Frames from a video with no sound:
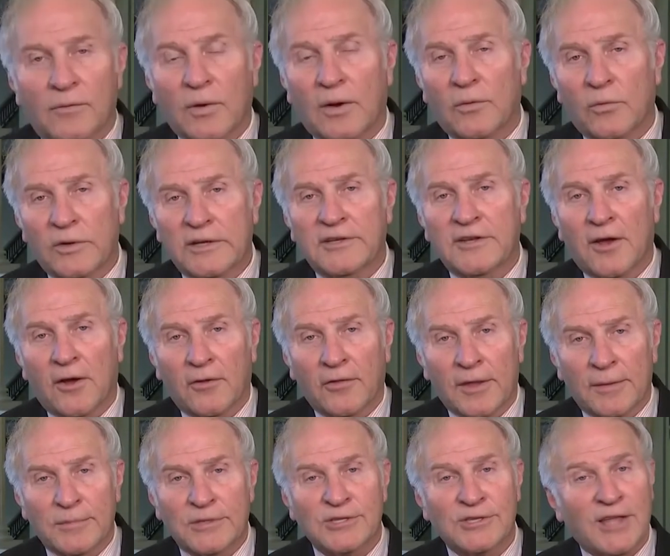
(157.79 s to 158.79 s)
Well, we
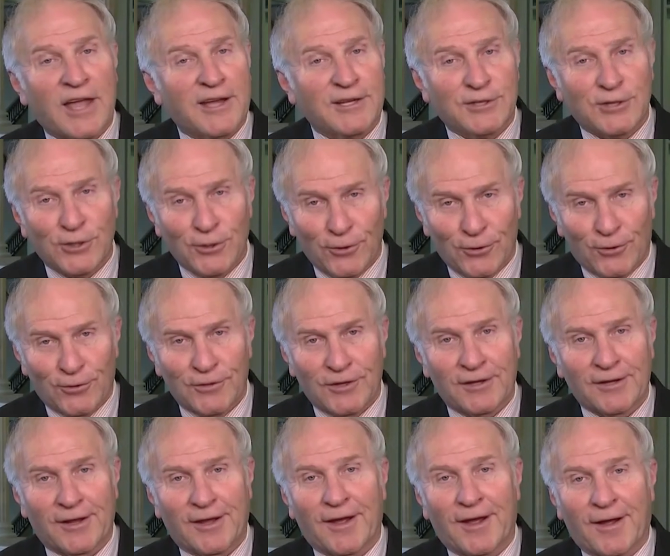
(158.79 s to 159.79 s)
tell them to stay
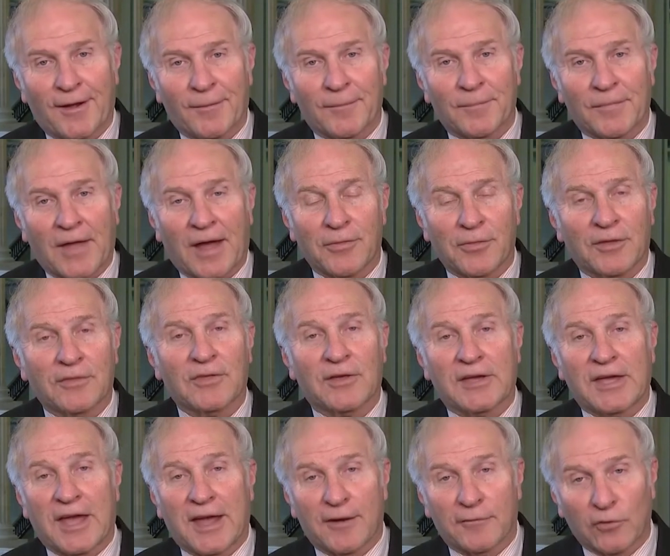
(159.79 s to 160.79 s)
tuned. I think
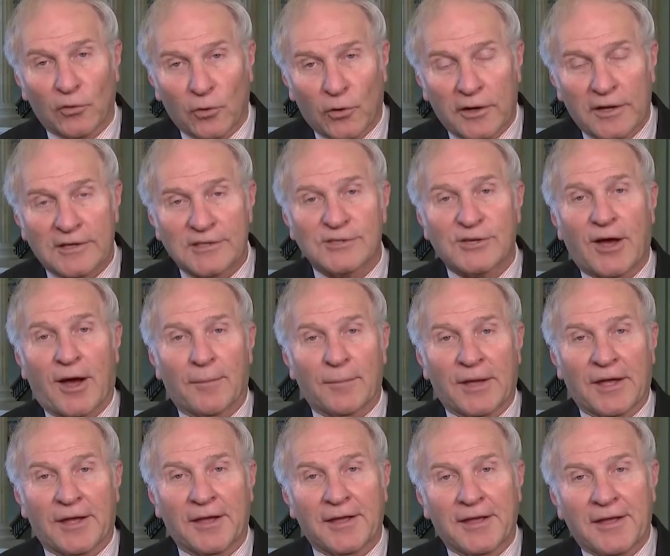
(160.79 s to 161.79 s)
the cavalry is
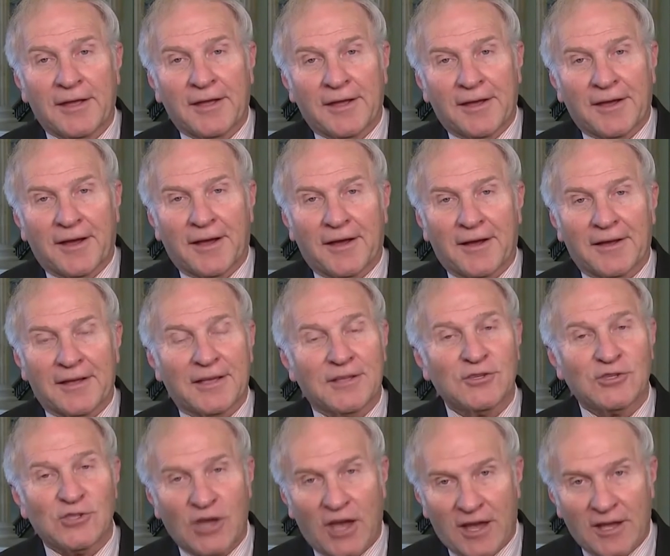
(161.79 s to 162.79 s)
coming
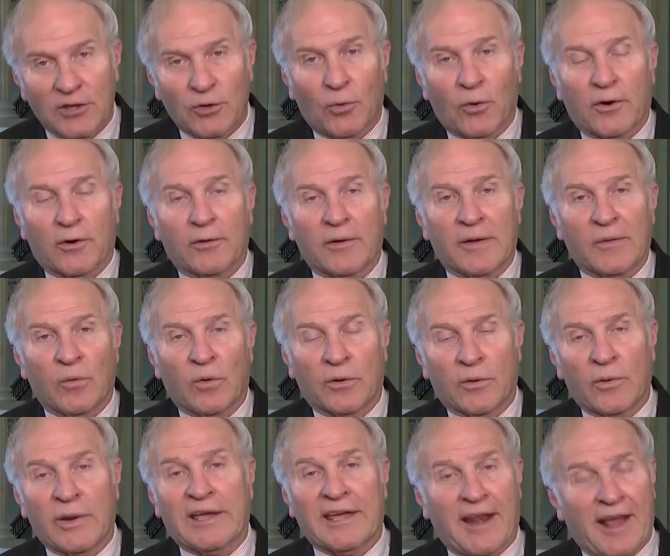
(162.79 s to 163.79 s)
in January
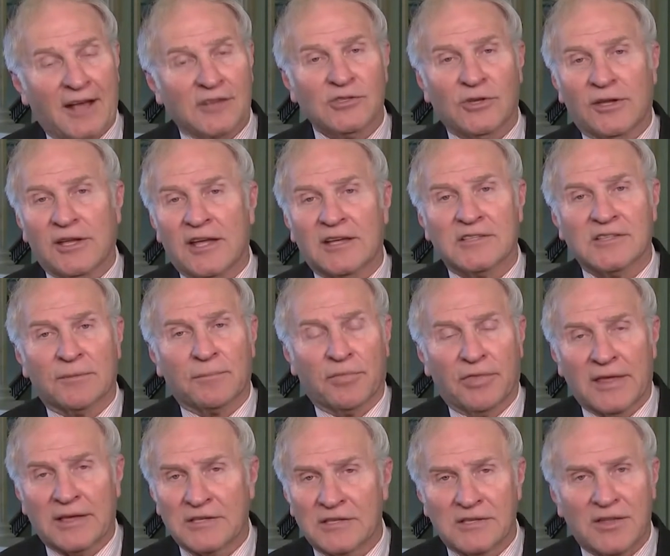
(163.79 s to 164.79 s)
where we can actually get
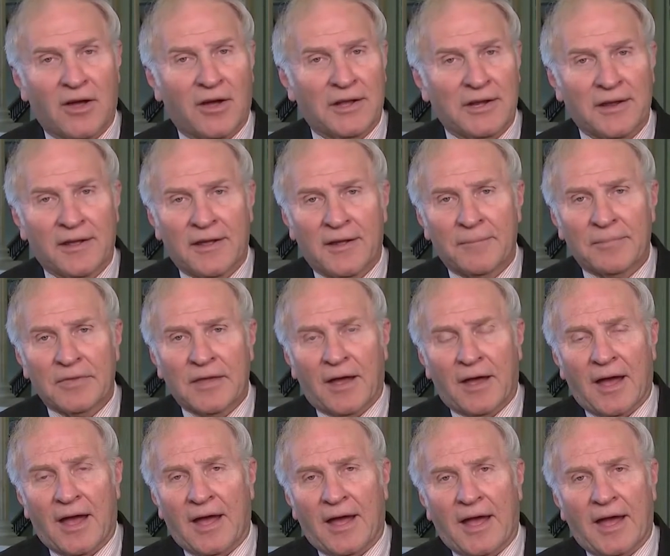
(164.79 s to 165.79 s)
some things done.
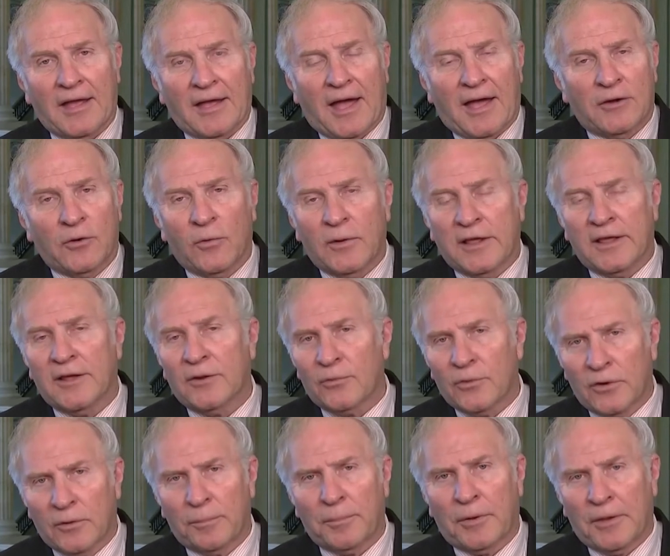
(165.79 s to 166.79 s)
I don't want to
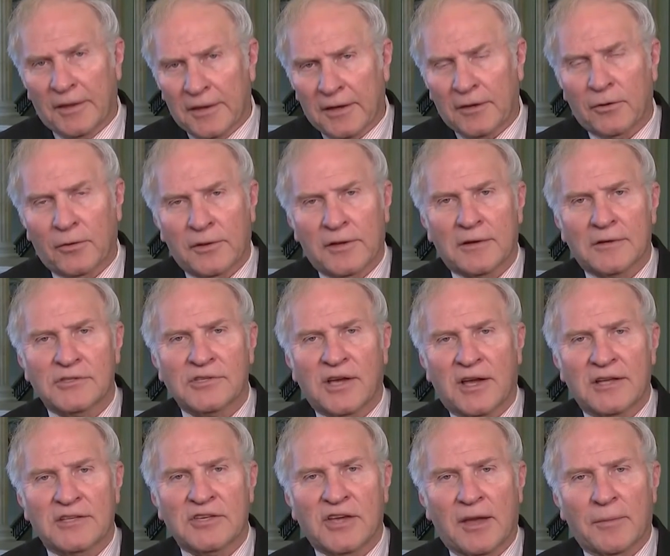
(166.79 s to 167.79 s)
get real political here,
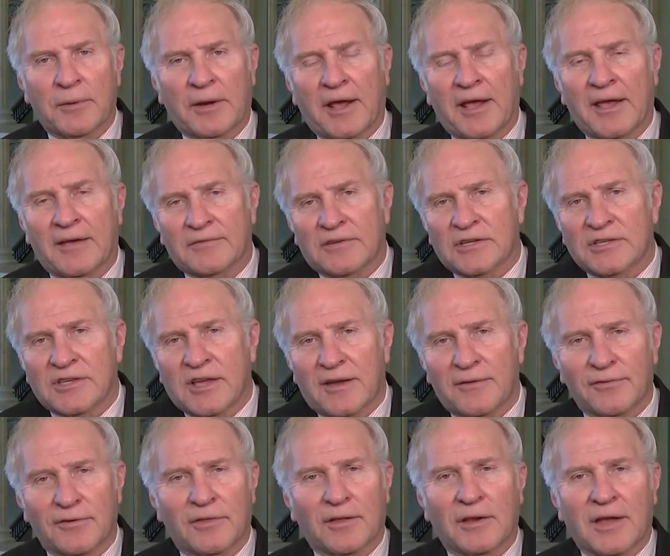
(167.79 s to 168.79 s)
JJ, but I have to
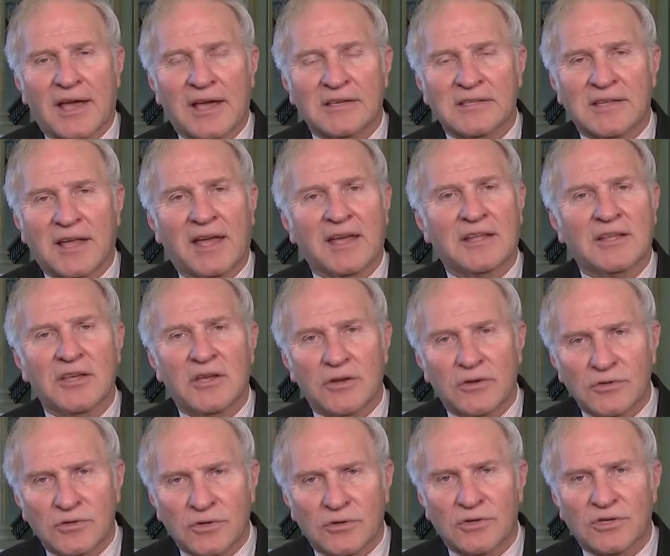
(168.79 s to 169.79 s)
say for the last 8
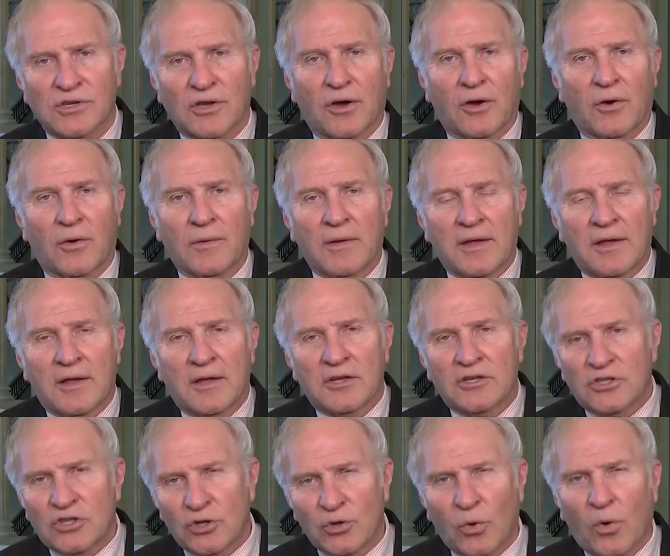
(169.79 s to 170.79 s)
years or so,
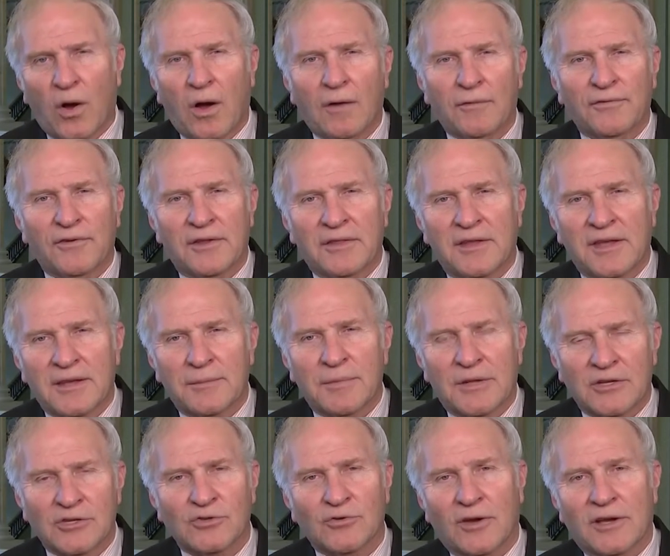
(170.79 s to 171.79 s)
too often the
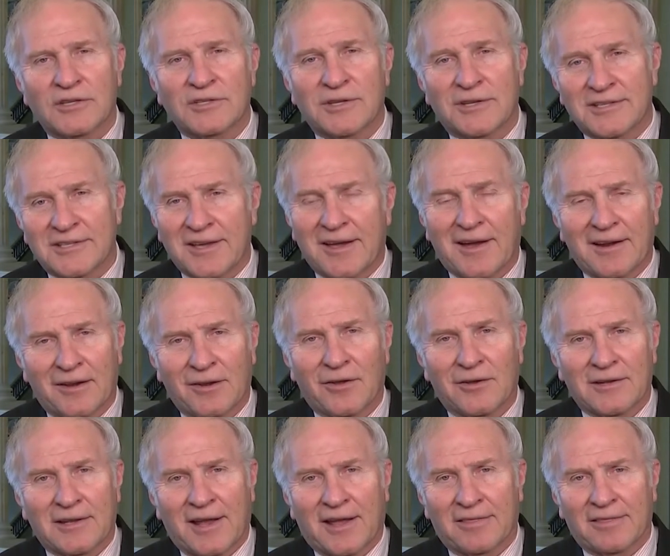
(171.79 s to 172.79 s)
administration has kind of
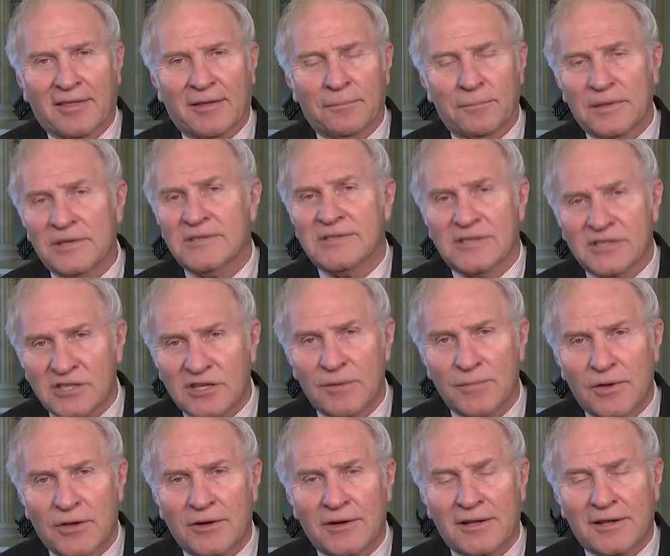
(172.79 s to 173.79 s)
looked at the business
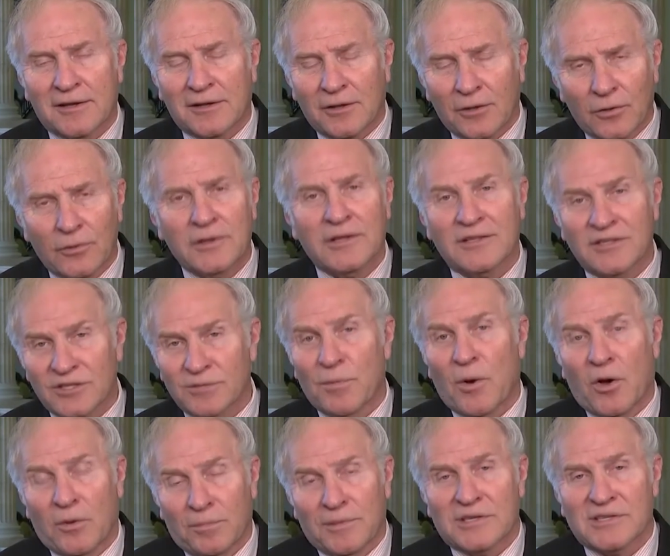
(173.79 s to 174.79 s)
community, including
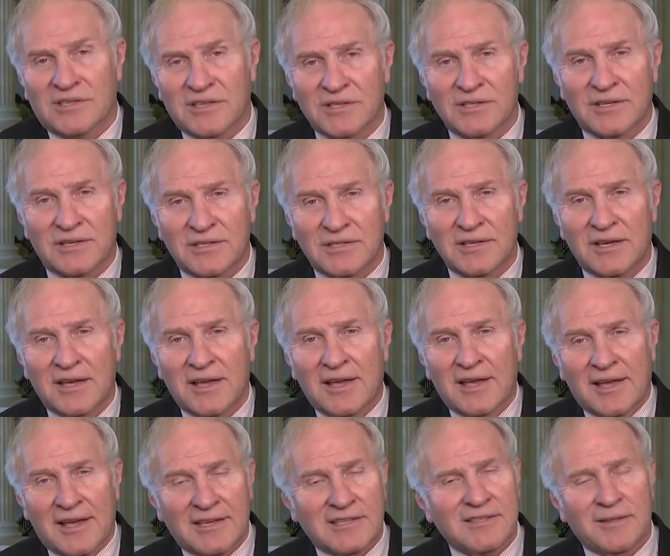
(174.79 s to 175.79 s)
small businesses,
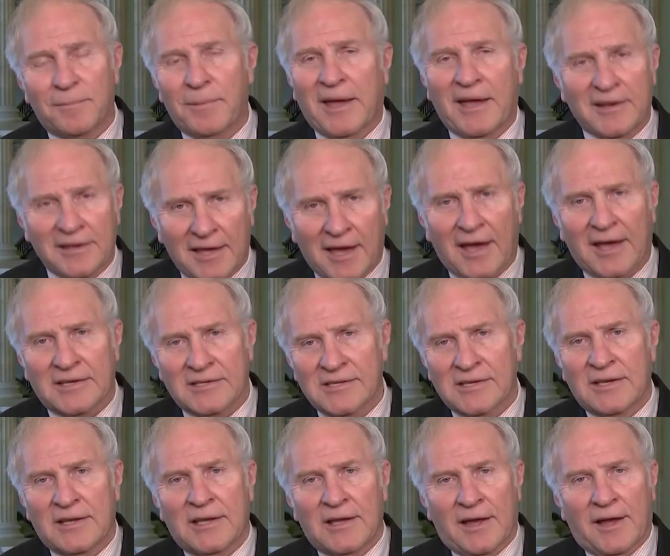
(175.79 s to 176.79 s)
as the bad
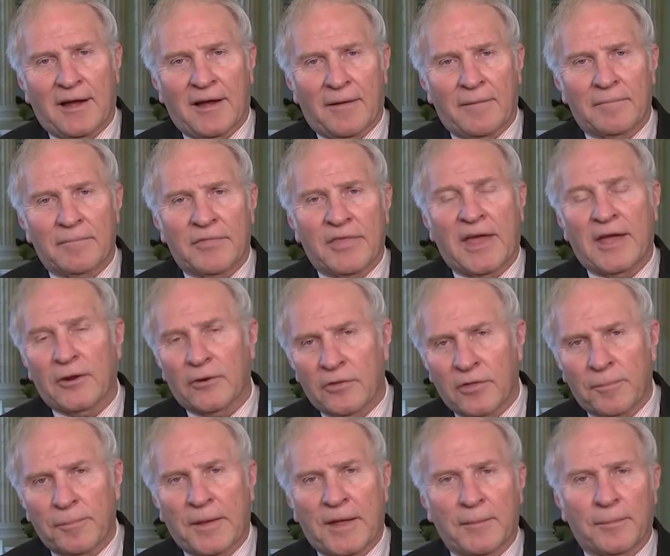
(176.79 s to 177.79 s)
guys. They
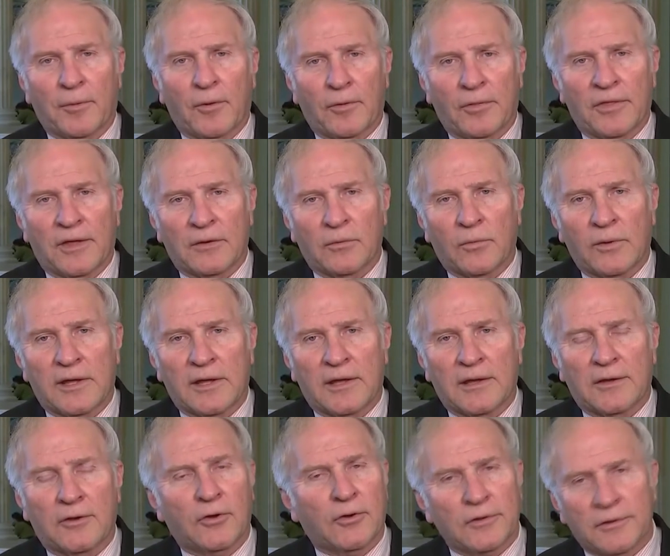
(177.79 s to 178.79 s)
are the people that
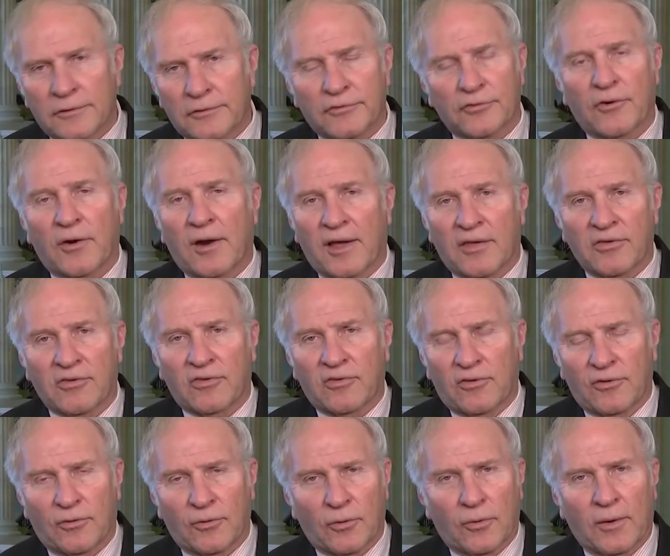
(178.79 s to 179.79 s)
we couldn't
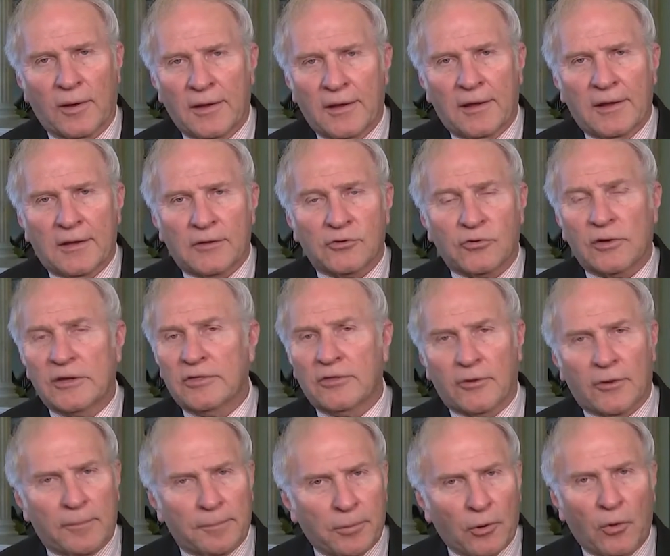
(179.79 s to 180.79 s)
trust to treat
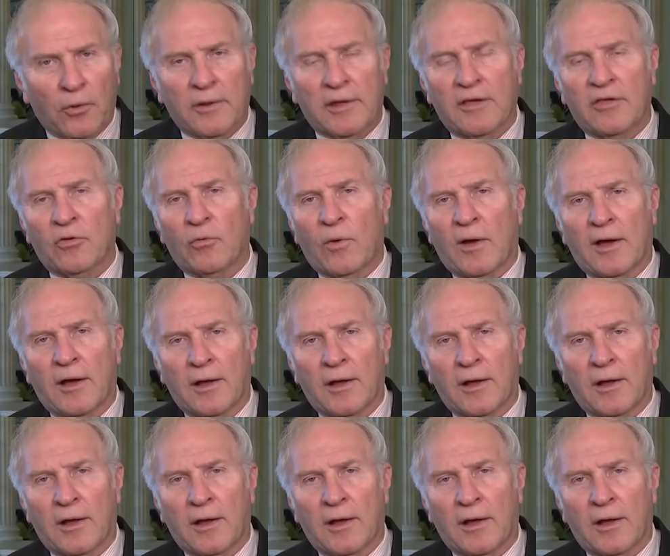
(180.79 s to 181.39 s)
their employees